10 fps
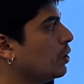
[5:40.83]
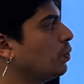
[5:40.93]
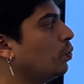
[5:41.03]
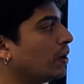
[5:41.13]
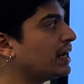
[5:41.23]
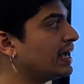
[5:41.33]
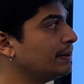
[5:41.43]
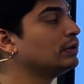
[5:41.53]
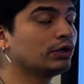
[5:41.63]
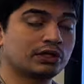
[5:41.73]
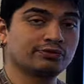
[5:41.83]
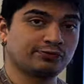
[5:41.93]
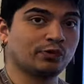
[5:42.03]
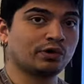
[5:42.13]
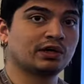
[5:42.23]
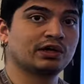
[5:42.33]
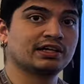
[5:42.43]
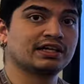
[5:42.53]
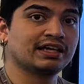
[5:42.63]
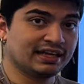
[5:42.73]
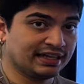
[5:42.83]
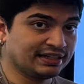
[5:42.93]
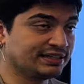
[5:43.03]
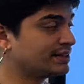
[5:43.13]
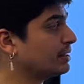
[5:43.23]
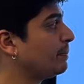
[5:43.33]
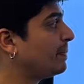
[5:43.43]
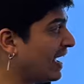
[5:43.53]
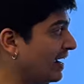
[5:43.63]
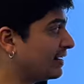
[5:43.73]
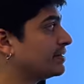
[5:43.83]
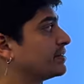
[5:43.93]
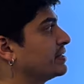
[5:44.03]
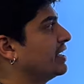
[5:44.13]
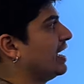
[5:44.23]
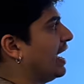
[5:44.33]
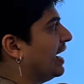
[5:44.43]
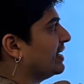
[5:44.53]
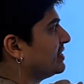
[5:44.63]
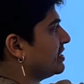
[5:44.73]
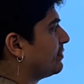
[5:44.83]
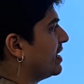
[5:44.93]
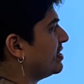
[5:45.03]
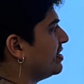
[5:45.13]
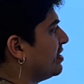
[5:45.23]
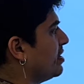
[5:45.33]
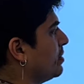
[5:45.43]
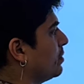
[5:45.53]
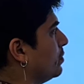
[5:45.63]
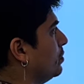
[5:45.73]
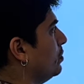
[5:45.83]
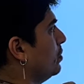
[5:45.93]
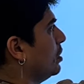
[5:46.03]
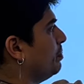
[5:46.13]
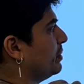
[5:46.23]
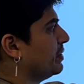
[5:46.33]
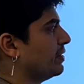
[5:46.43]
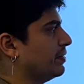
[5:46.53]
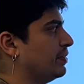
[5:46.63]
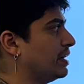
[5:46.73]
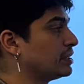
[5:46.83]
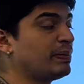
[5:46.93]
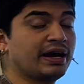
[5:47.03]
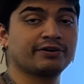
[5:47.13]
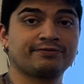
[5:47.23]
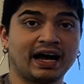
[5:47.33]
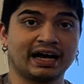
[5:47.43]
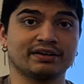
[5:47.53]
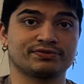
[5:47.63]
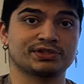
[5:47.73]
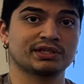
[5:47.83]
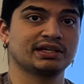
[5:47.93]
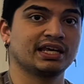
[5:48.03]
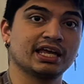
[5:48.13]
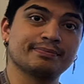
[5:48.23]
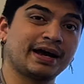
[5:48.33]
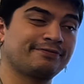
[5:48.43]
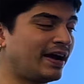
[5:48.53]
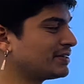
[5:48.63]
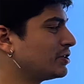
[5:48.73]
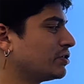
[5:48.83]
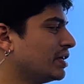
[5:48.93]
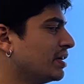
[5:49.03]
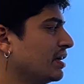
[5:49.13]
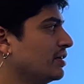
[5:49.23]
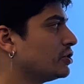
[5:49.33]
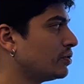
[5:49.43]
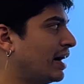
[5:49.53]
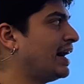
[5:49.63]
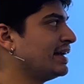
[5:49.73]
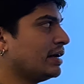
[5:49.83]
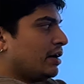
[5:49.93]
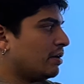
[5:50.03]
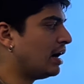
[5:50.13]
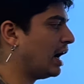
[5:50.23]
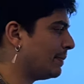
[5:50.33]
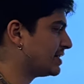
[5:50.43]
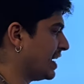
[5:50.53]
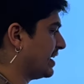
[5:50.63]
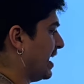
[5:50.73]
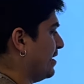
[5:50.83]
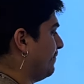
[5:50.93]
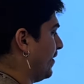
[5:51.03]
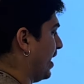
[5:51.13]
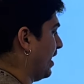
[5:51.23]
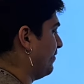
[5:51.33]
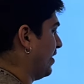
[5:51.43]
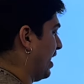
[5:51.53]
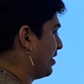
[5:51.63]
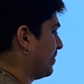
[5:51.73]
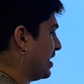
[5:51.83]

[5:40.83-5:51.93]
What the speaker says: What I am looking for is pairs. I see right here, whoop, there's a pair of 5s in my factor tree. So I know I'm gonna take a 5 out of my